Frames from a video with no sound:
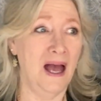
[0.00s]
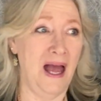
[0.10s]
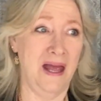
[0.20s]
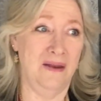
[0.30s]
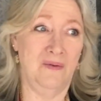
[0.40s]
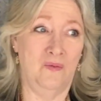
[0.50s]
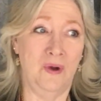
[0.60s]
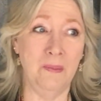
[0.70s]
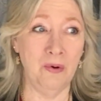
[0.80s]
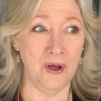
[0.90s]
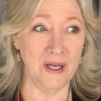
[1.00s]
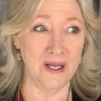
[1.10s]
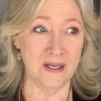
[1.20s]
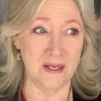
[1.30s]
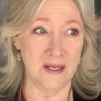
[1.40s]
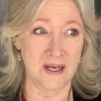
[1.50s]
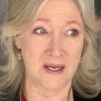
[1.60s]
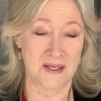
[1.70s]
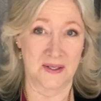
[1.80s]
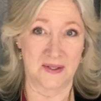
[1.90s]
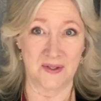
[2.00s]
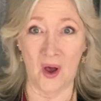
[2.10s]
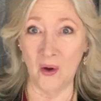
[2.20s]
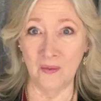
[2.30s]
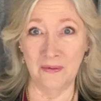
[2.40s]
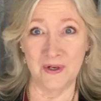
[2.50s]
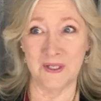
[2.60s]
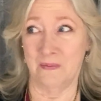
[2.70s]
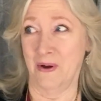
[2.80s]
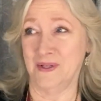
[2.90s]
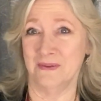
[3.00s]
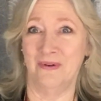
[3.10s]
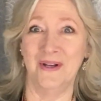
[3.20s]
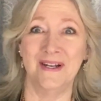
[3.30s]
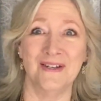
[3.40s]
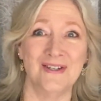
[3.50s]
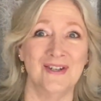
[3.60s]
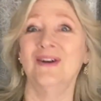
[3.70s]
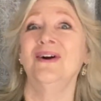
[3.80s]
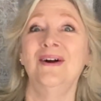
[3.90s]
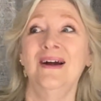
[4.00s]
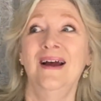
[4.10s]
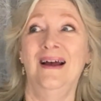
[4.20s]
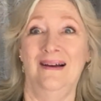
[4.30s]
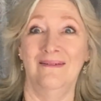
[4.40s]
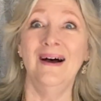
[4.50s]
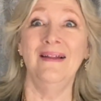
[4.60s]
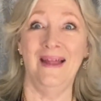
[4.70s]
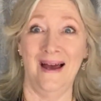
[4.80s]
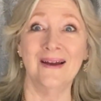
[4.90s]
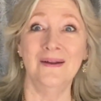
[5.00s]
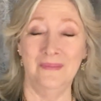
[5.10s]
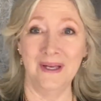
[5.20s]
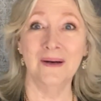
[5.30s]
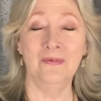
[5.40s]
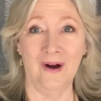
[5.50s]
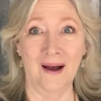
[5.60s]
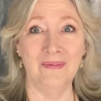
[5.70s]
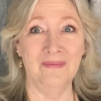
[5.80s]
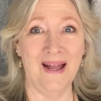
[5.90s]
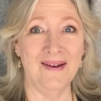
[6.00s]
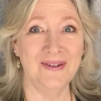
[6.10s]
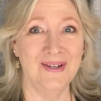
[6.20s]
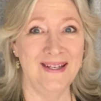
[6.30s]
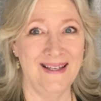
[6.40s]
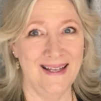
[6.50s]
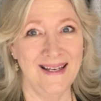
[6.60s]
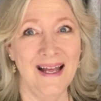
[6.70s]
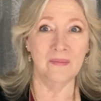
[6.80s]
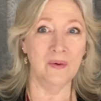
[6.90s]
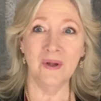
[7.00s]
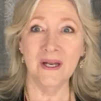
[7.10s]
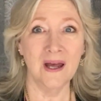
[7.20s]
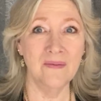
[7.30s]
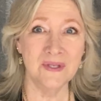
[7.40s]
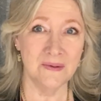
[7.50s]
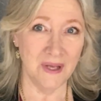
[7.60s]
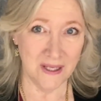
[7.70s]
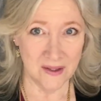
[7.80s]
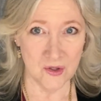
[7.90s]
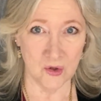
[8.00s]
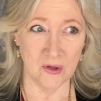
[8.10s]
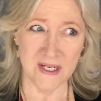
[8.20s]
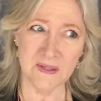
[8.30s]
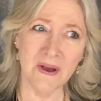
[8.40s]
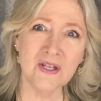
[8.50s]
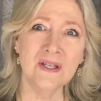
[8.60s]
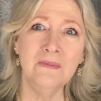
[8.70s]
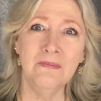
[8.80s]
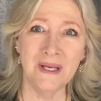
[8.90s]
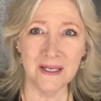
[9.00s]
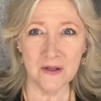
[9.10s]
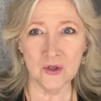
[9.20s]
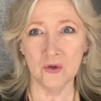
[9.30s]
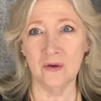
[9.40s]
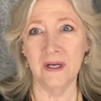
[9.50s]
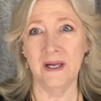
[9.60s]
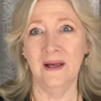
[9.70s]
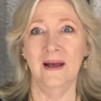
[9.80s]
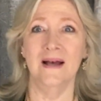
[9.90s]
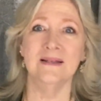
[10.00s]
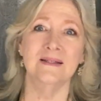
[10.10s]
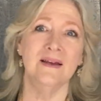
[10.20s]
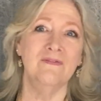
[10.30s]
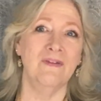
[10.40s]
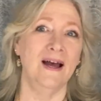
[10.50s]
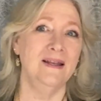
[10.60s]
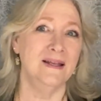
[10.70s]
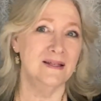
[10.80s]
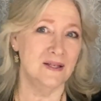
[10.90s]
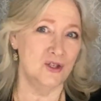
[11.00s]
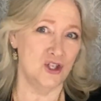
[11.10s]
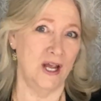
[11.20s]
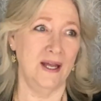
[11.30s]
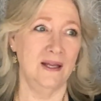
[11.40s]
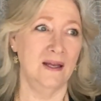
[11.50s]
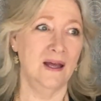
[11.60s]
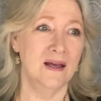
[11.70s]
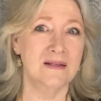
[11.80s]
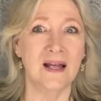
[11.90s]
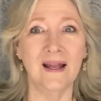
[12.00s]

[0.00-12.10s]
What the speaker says: and we put in salt when we're supposed to put in sugar, well, that could be a problem now, couldn't it? But when it comes to making jewelry, especially beaded jewelry, as I said, findings and chain, it's not